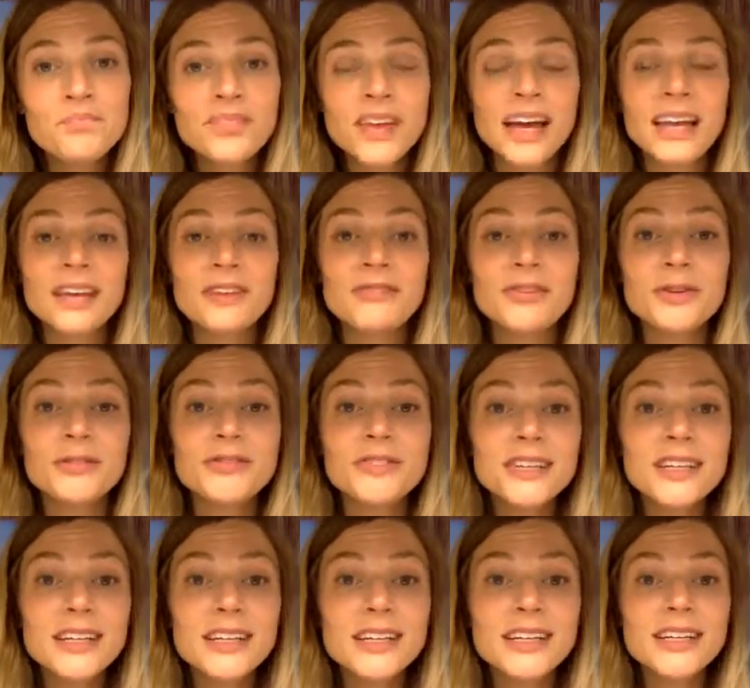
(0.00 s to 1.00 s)
And if you
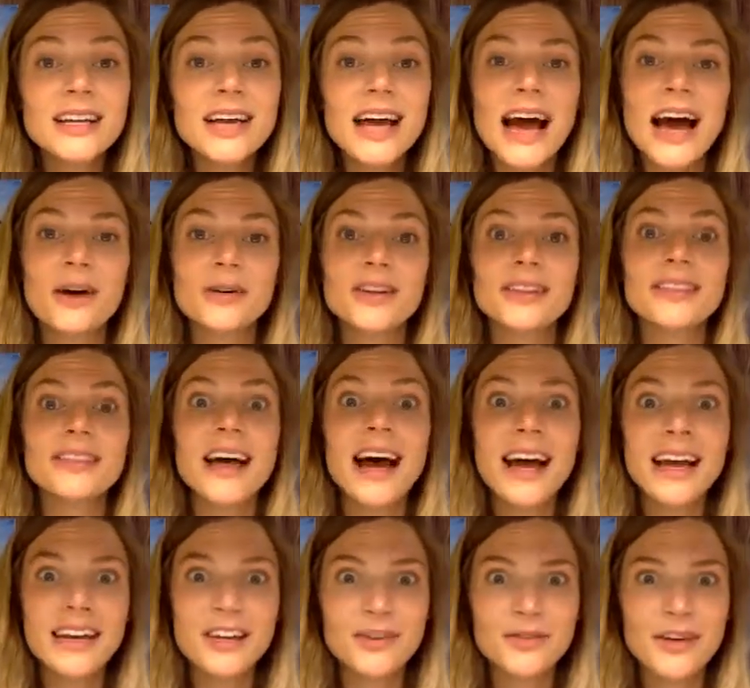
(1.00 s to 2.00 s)
did, how did
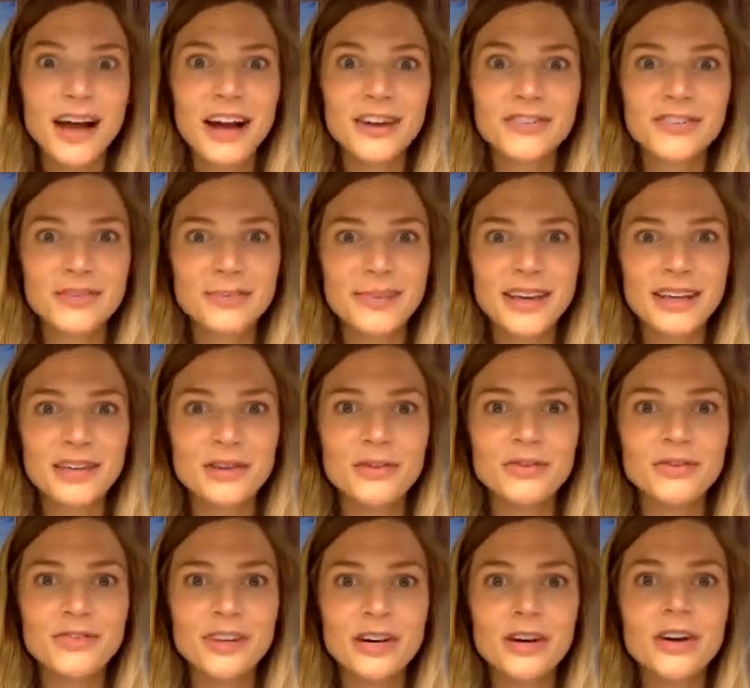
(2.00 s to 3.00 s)
that interaction make you
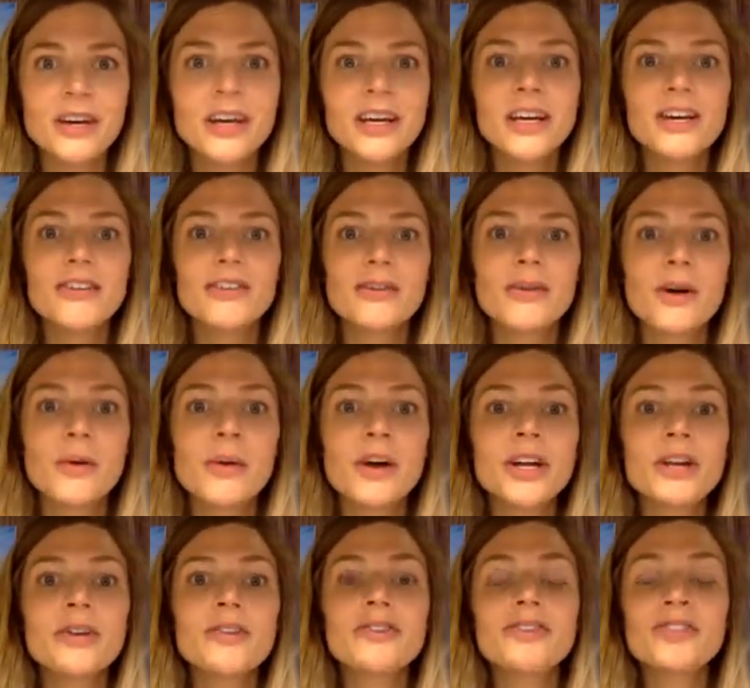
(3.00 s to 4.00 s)
feel? So I want
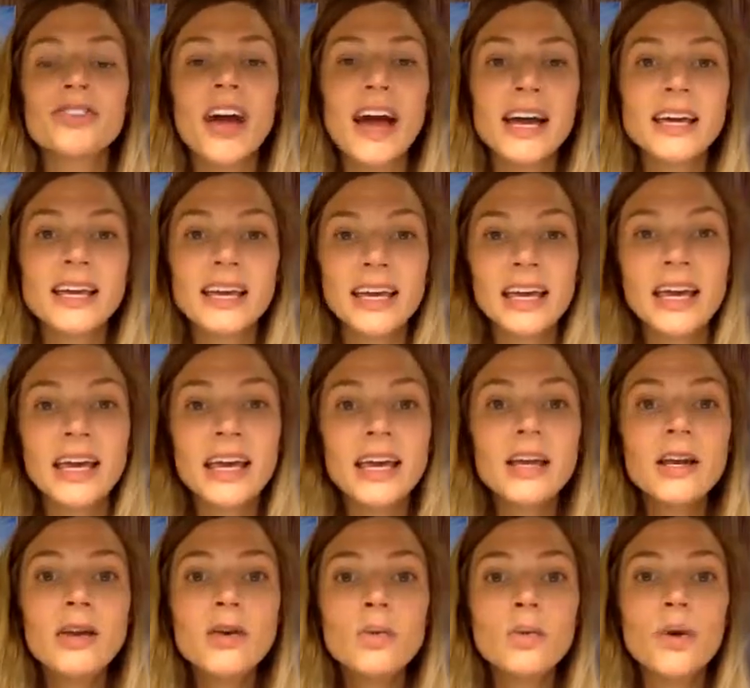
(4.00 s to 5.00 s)
you to check
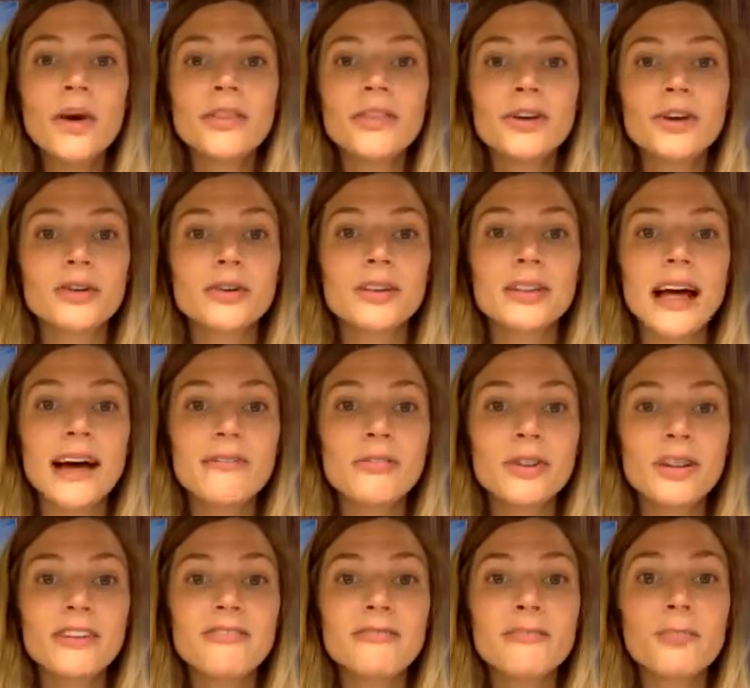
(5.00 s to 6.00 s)
in with your
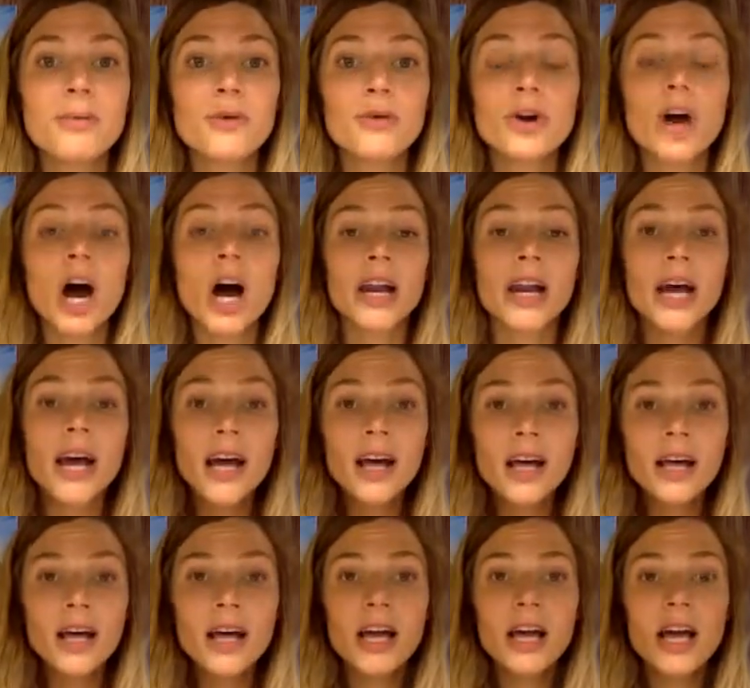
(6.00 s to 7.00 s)
level of prana.
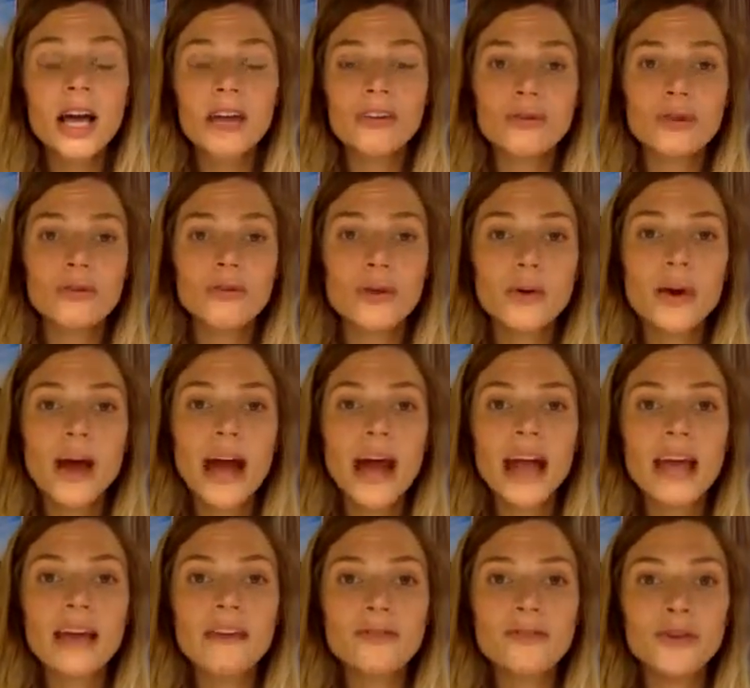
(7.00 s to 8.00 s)
So
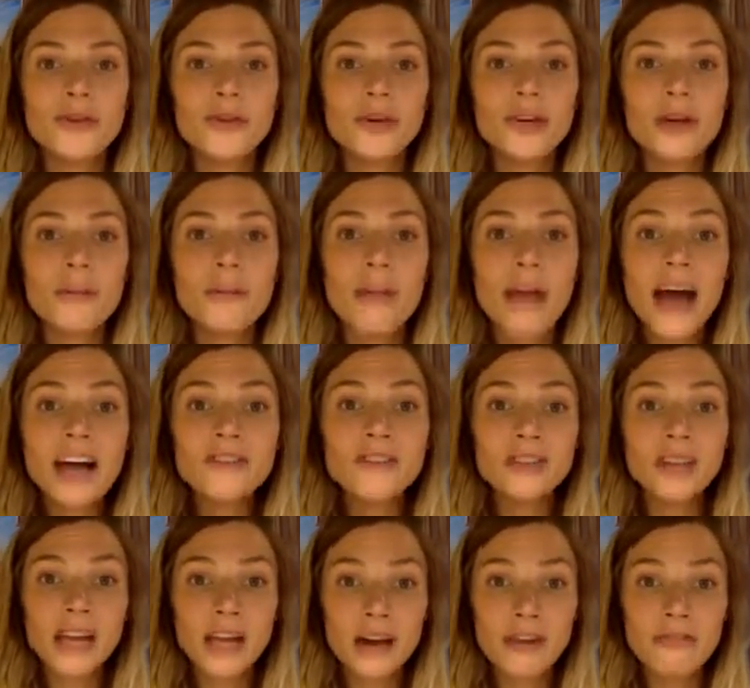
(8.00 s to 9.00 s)
if you could
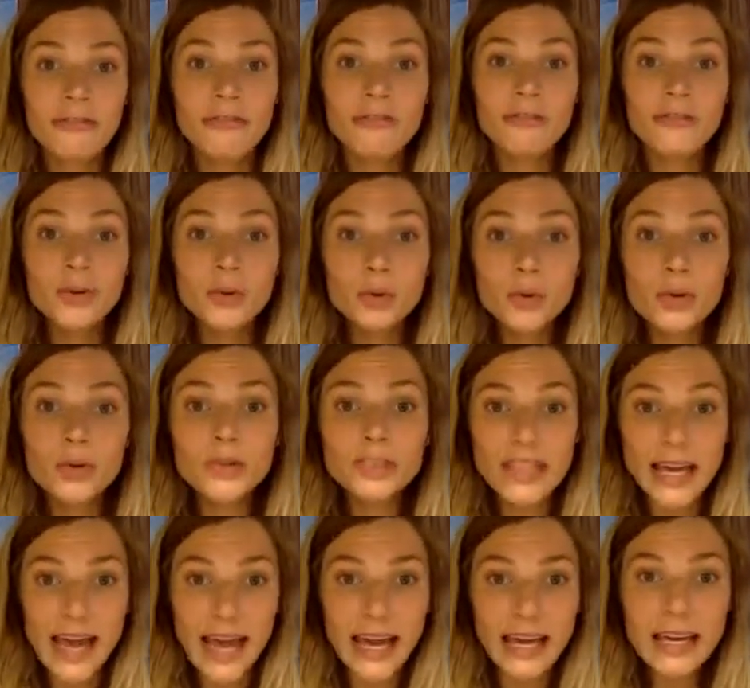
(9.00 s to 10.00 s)
imagine like a fuel
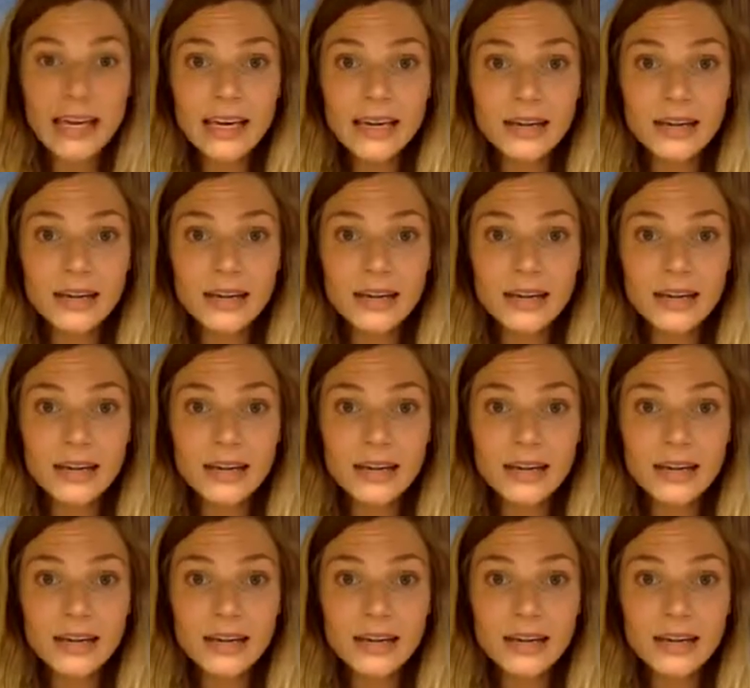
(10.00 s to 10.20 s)
tank,